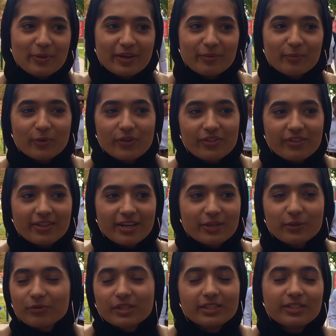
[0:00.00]
but more than that,
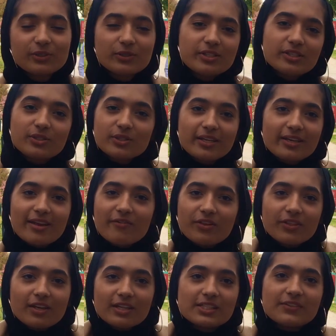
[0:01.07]
you really don't need to. Like
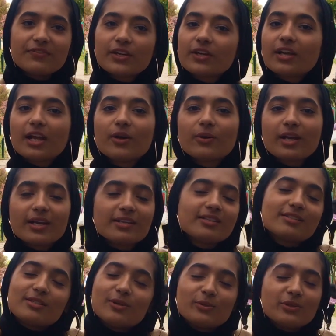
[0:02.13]
everything gets figured out at
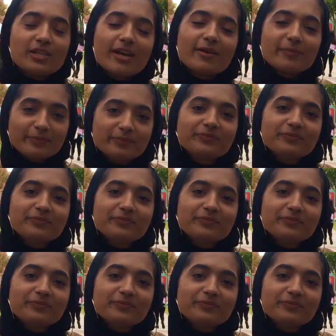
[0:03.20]
its own time.